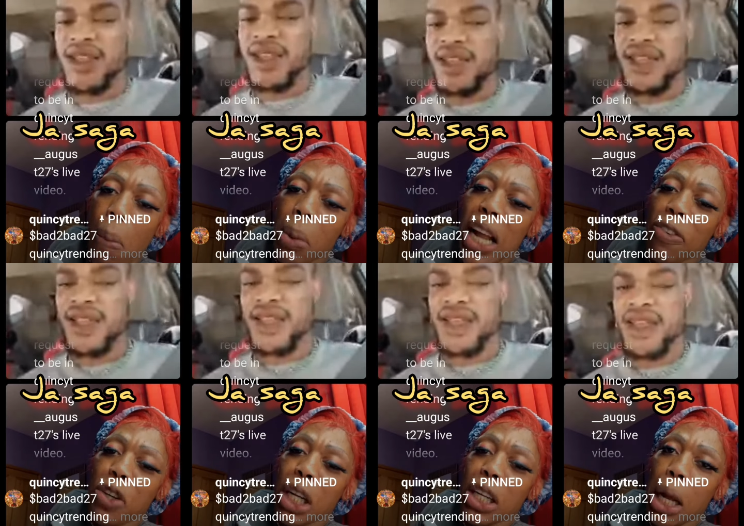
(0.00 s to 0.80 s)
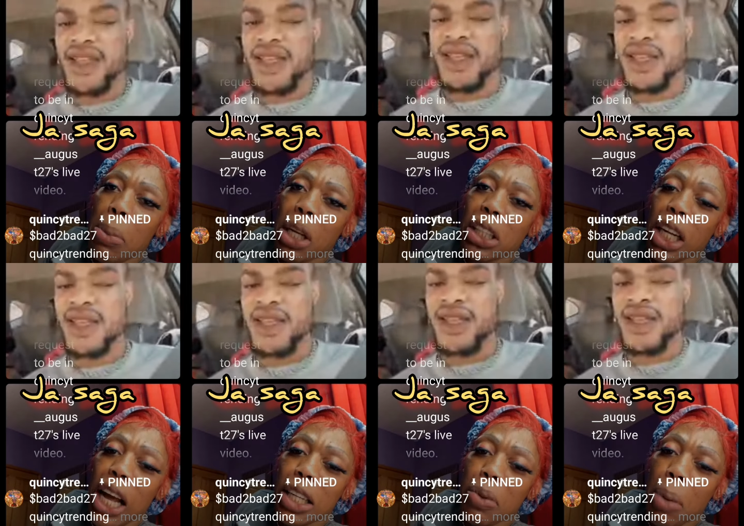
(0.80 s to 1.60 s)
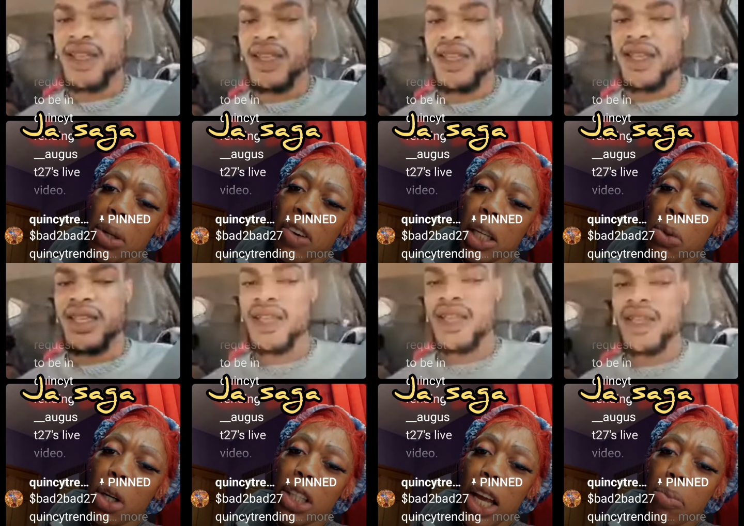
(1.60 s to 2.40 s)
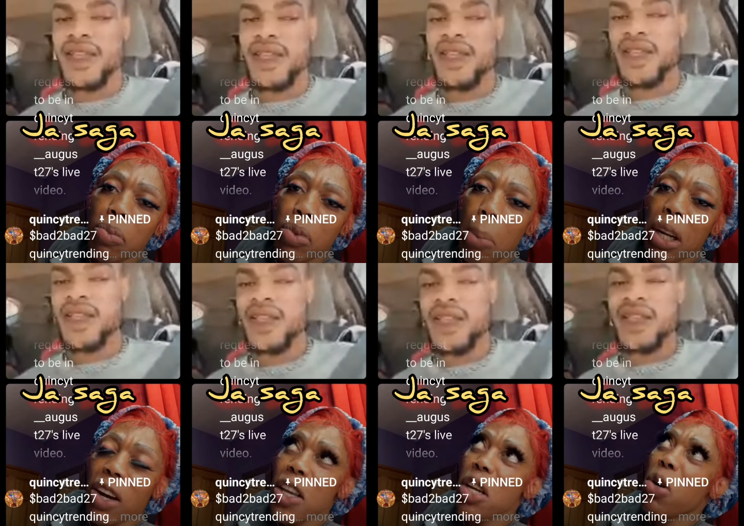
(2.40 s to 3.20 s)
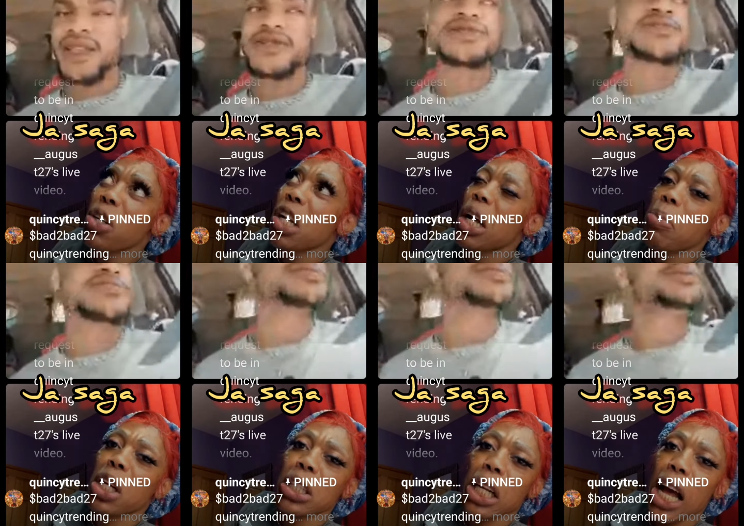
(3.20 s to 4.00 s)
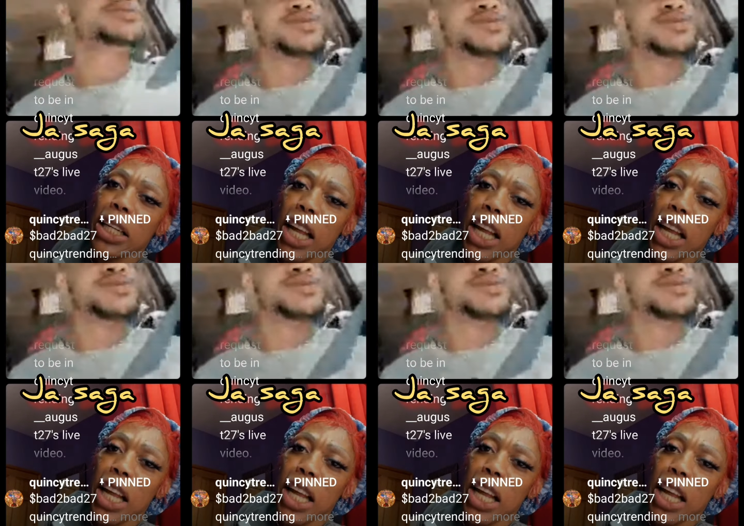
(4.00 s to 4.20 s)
Speaker 1: When I am feel none of blood clot them, coming about you about them. When about you about none of blood clot